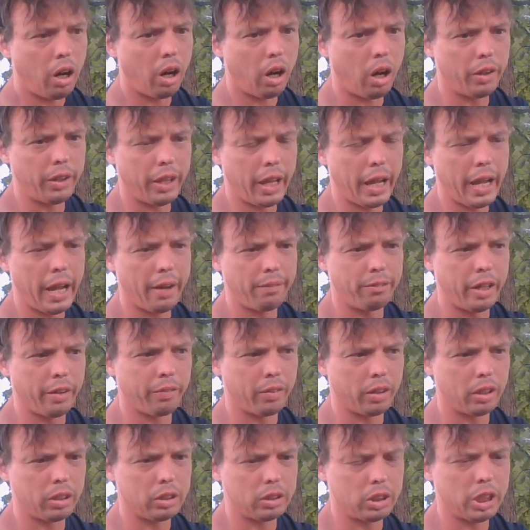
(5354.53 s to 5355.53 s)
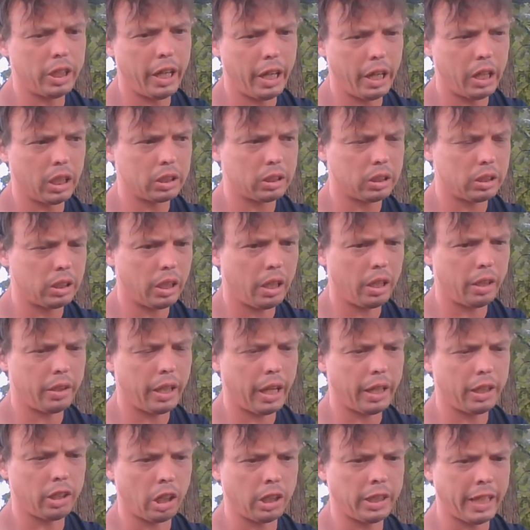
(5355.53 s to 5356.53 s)
They have different genetics.
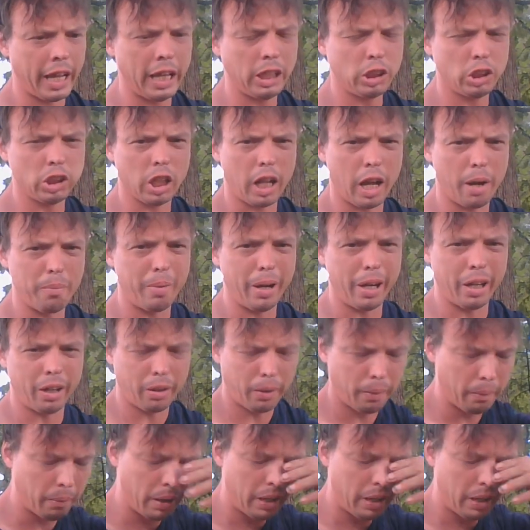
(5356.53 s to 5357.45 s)
They taste a lot better.